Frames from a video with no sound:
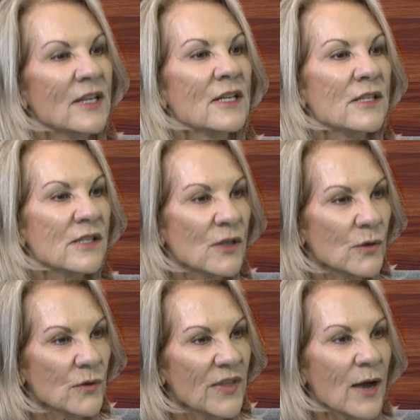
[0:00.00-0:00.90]
Oh,
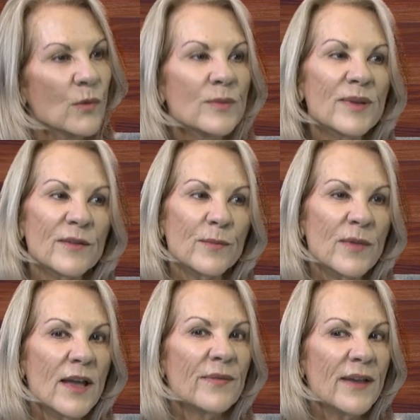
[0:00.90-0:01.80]
so that cool. would be
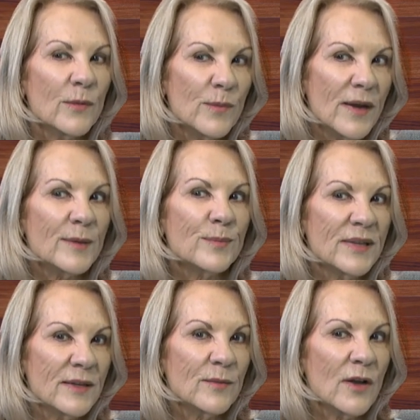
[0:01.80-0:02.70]
that might
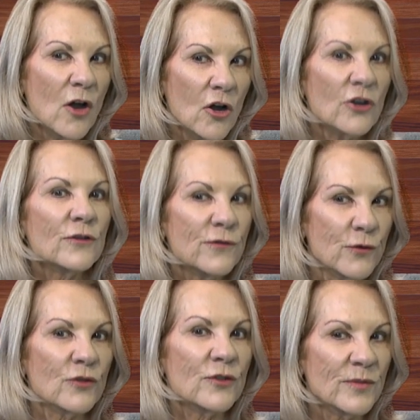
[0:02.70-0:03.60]
be hard
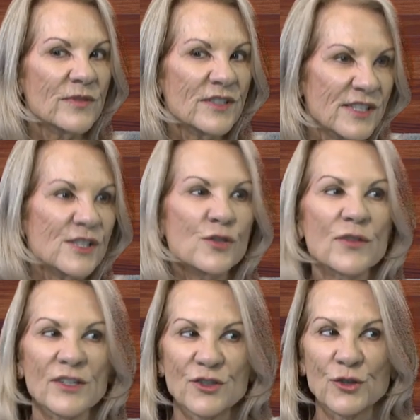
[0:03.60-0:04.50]
for the
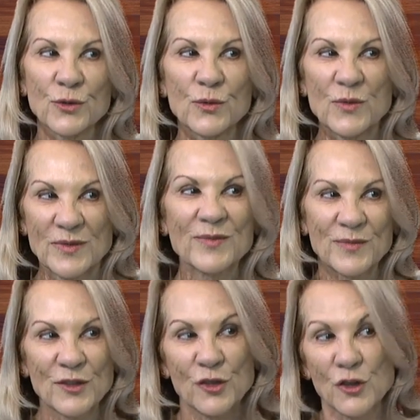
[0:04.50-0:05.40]
district to,
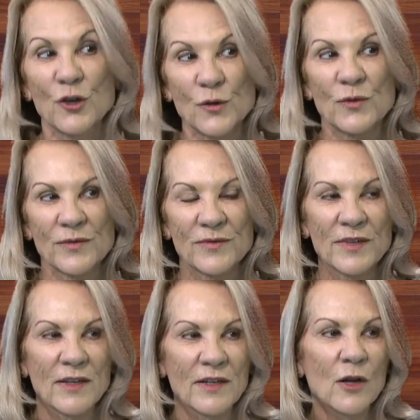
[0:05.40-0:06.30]
you know,
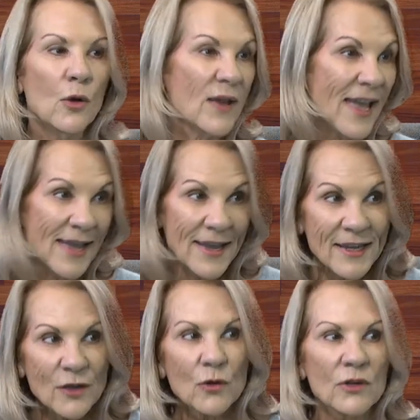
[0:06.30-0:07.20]
uh,
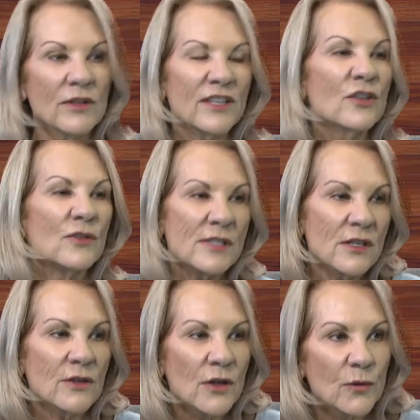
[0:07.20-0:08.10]
okay, or, yeah. you know, it's
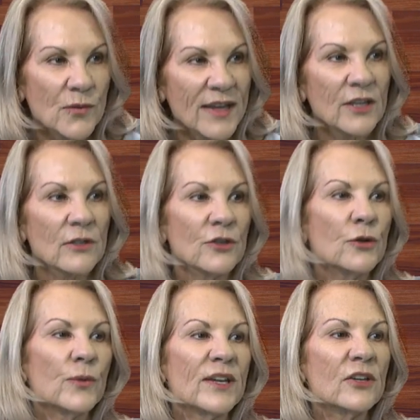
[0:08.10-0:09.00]
not a regular
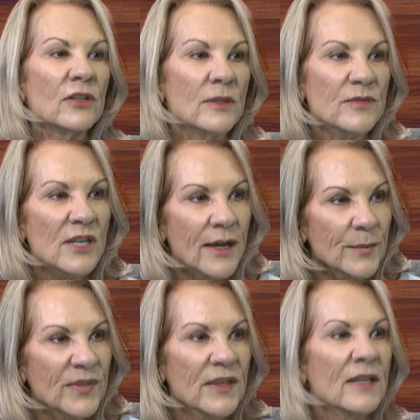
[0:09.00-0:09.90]
curriculum type
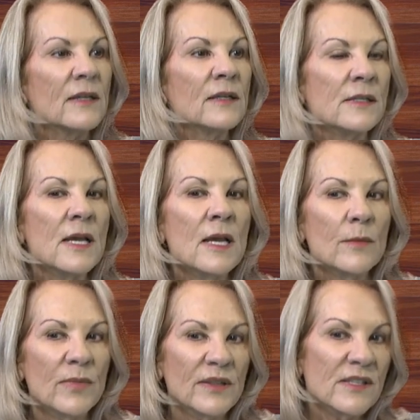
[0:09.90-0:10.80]
thing.
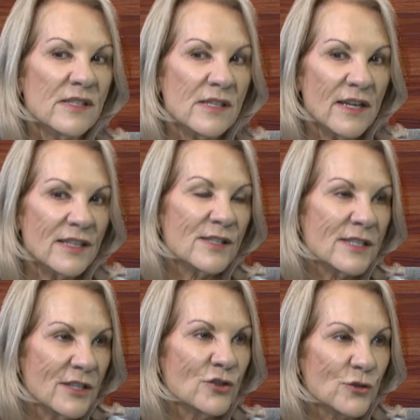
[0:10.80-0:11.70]
But this science
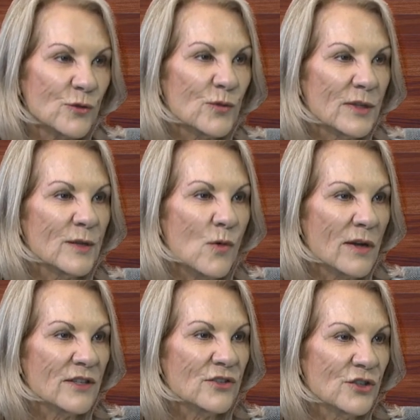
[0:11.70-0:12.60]
teacher really
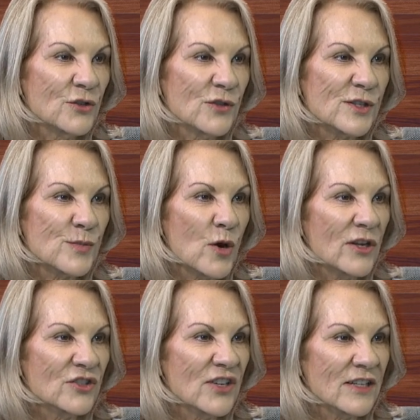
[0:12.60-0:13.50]
wanted to do this
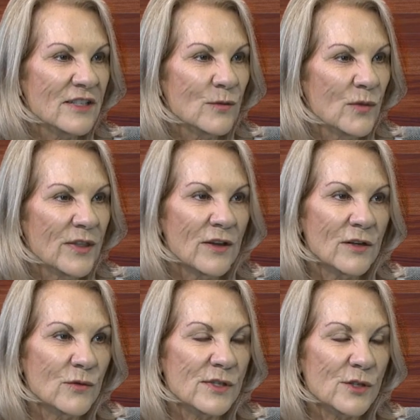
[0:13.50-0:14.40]
project, and we thought
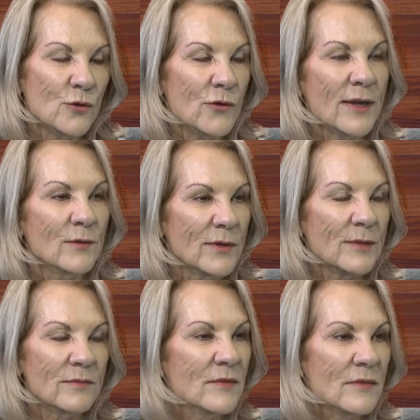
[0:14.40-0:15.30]
it was so great. We,
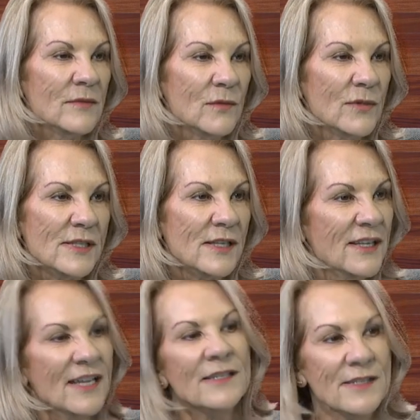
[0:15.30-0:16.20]
we said
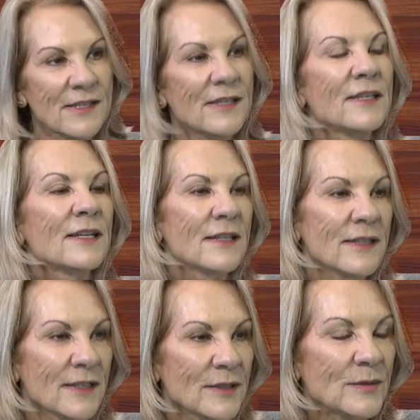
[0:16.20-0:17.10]
yes.
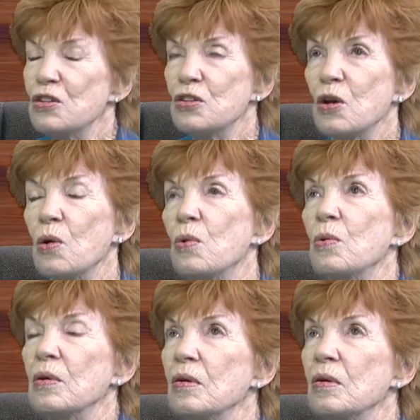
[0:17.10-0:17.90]
So,